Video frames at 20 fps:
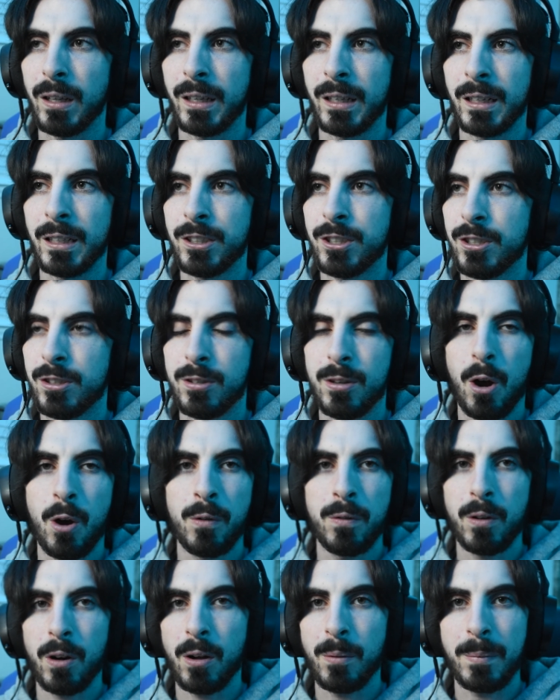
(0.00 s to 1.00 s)
and it just
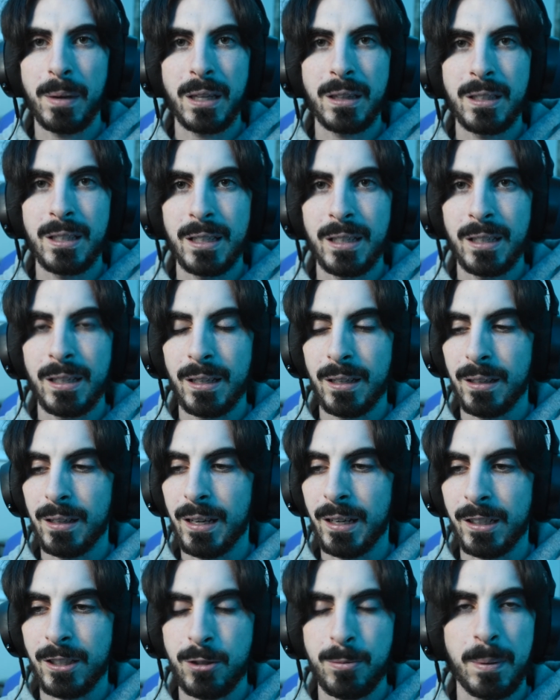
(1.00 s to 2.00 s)
overall made the
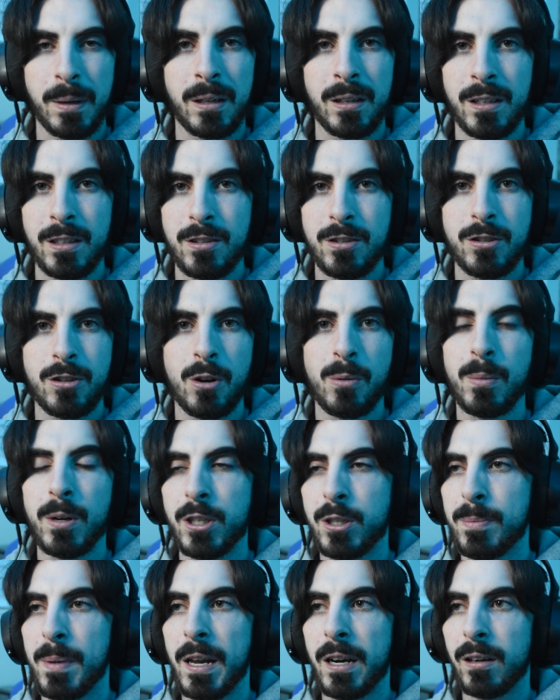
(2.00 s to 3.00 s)
experience so
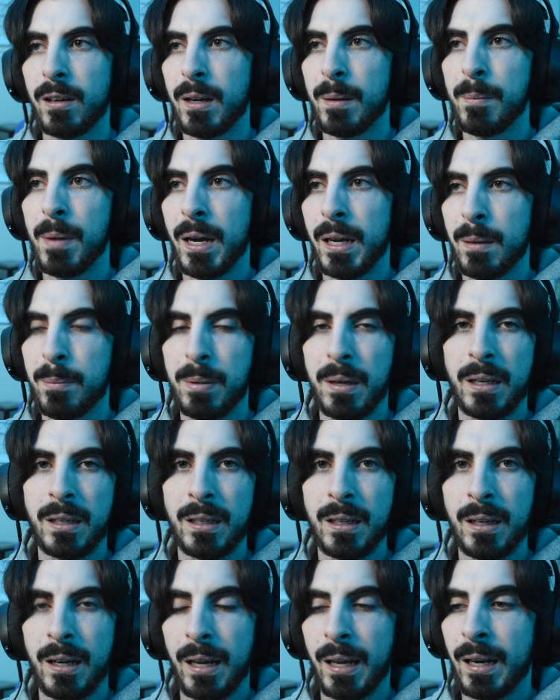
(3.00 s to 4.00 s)
much better in my opinion,